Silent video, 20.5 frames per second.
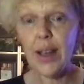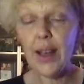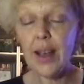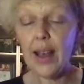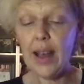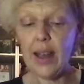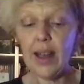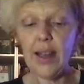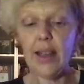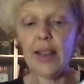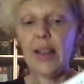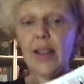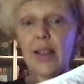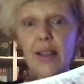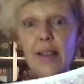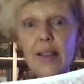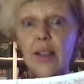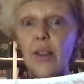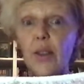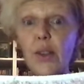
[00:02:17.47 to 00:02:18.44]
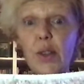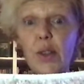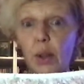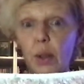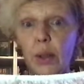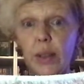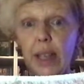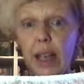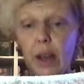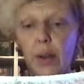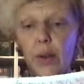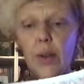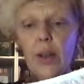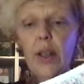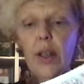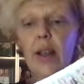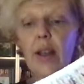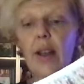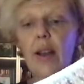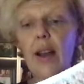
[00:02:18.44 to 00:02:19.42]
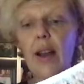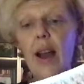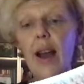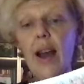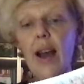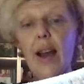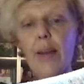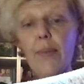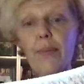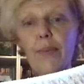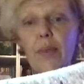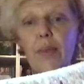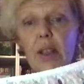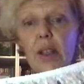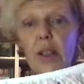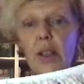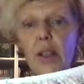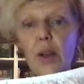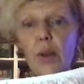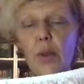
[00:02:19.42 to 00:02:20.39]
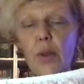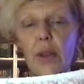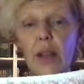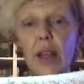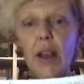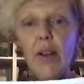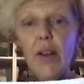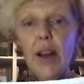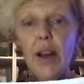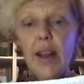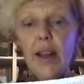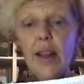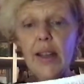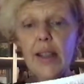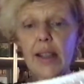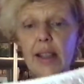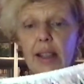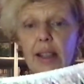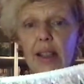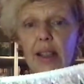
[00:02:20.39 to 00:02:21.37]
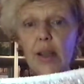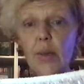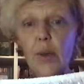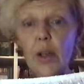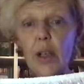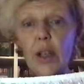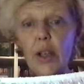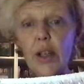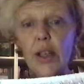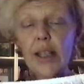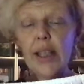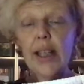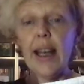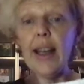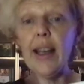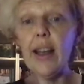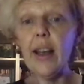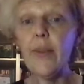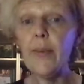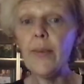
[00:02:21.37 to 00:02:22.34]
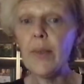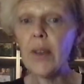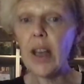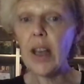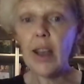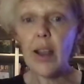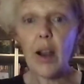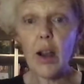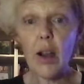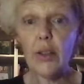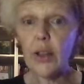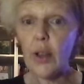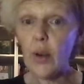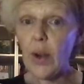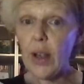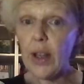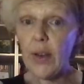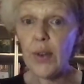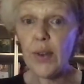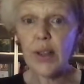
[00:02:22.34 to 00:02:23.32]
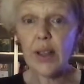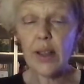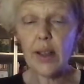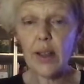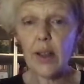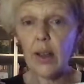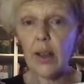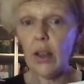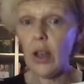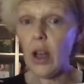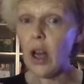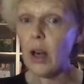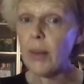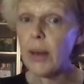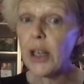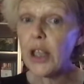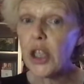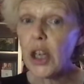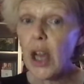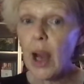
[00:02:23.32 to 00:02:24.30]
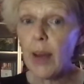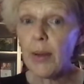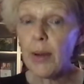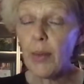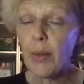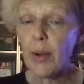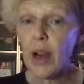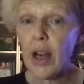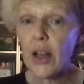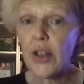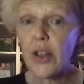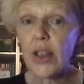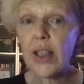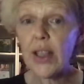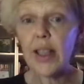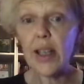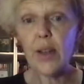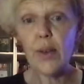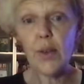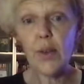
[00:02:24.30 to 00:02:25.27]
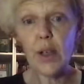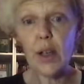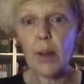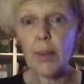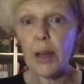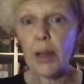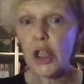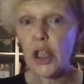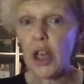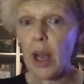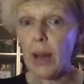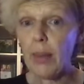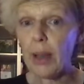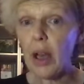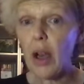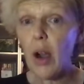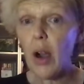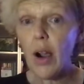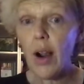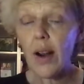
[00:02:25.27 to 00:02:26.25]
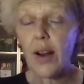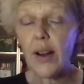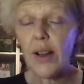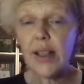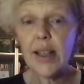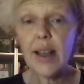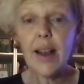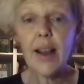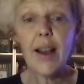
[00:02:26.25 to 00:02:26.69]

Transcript: and it's still sold out. So there it is. This is what it looks like. Y'all know I use this on a lot of my shabby projects. I use it on my shabby cards.